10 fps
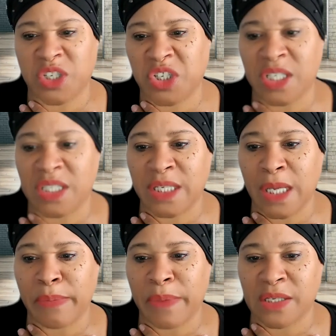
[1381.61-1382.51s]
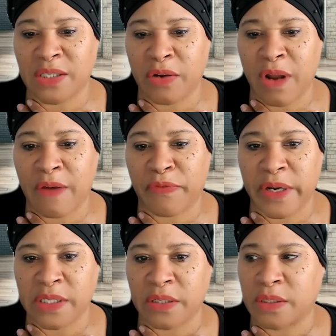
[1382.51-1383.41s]
she shouldn't see them because they're not
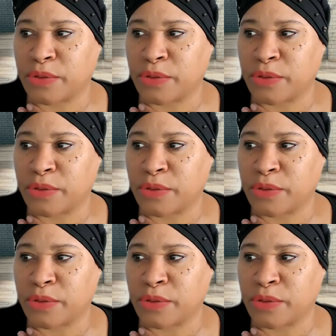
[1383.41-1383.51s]
friends on